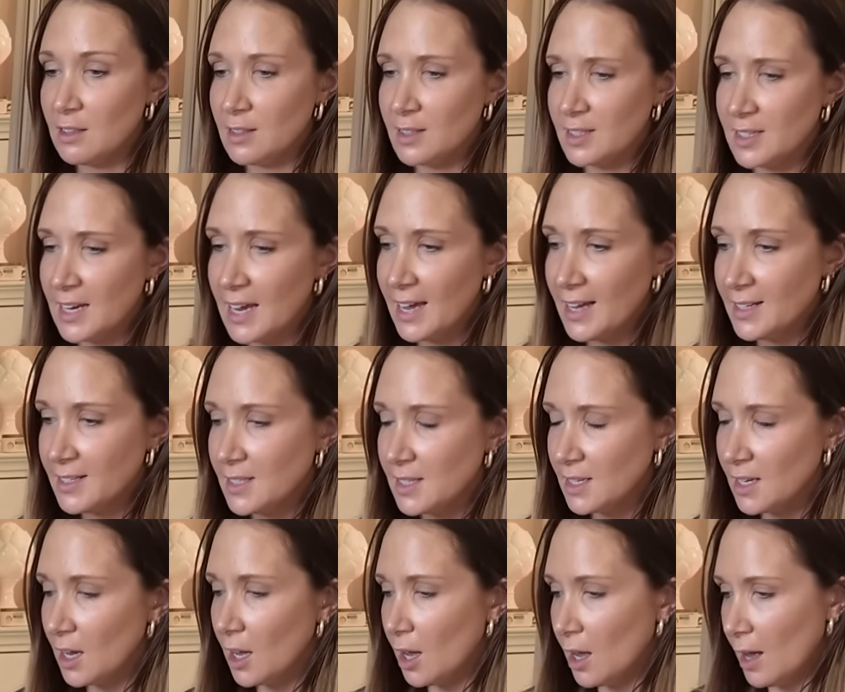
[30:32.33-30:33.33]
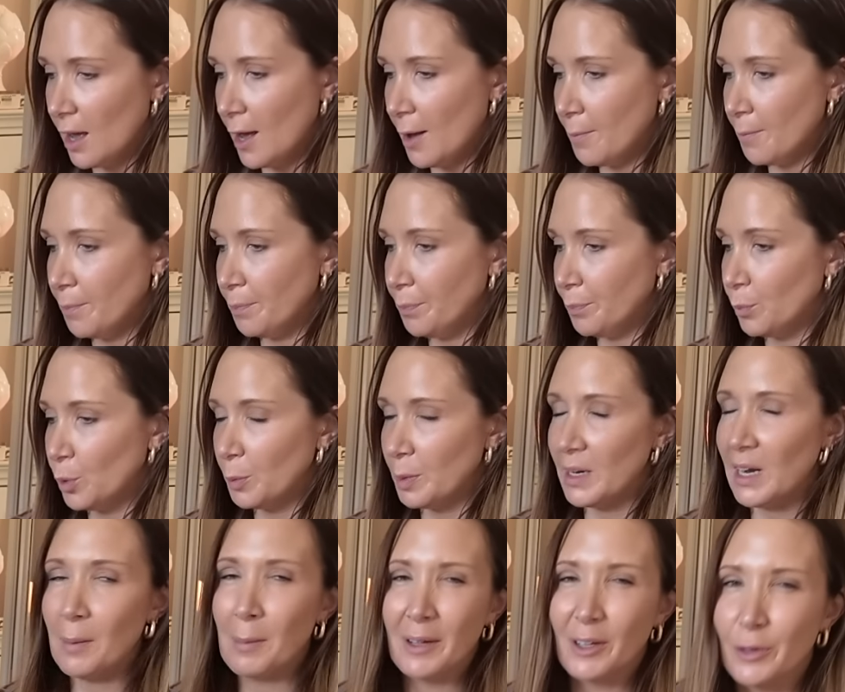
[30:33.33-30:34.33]
the stairs will be
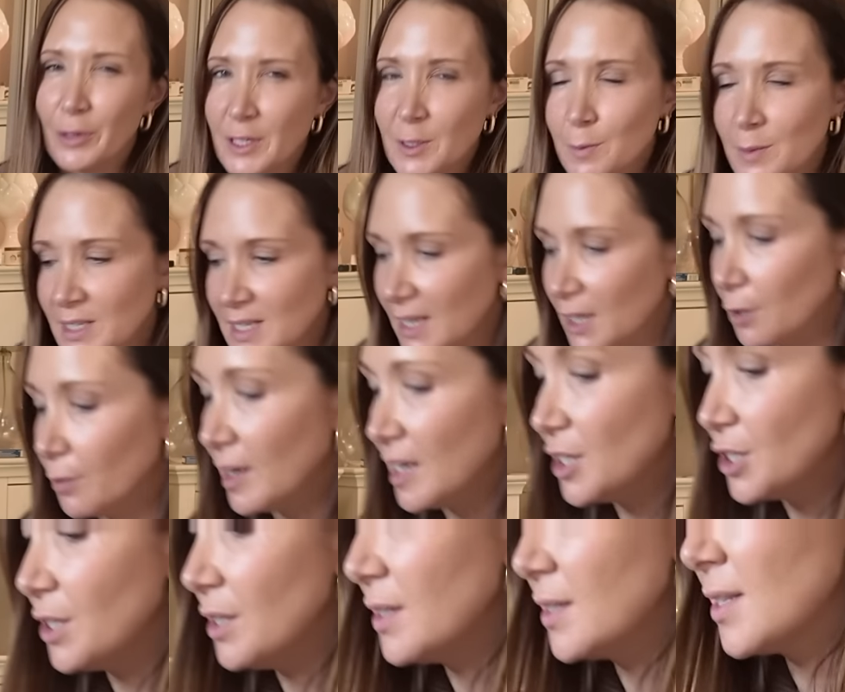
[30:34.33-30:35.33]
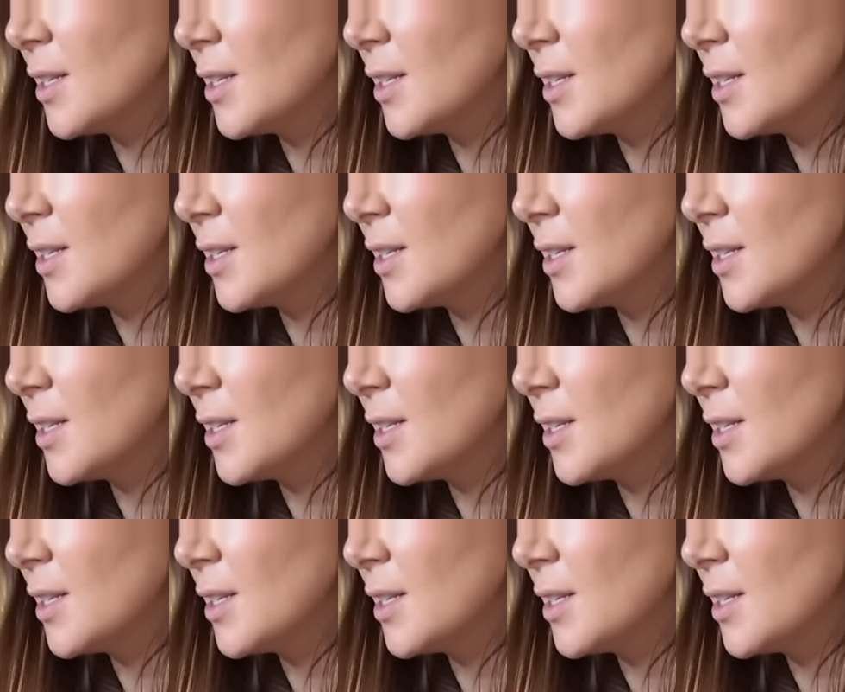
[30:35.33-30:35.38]
like my Christmas decorations.